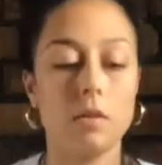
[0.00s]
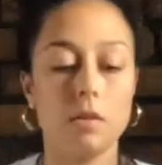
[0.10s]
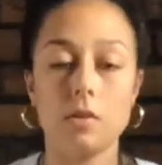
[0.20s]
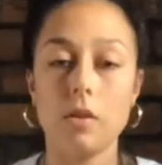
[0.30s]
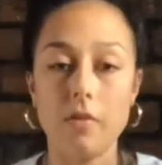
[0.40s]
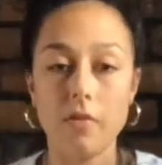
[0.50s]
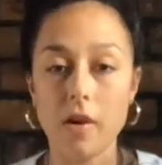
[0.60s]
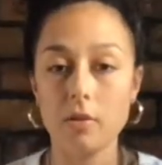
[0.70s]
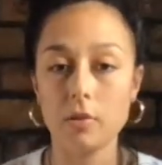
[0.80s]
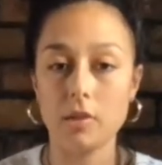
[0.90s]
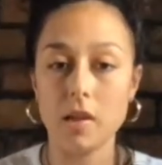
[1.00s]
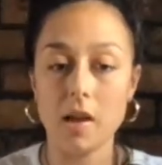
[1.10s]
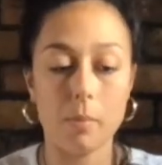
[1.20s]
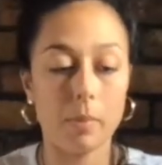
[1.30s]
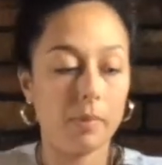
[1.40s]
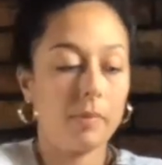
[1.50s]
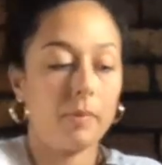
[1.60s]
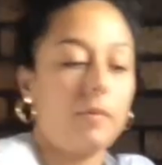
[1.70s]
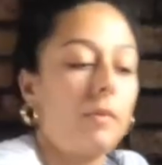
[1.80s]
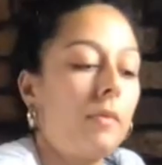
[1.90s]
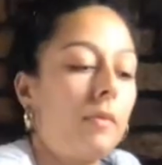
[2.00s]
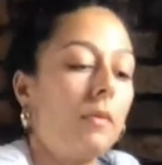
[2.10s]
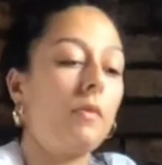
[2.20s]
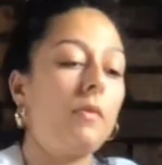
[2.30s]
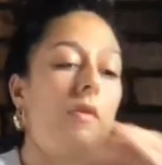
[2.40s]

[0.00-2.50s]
So the final step for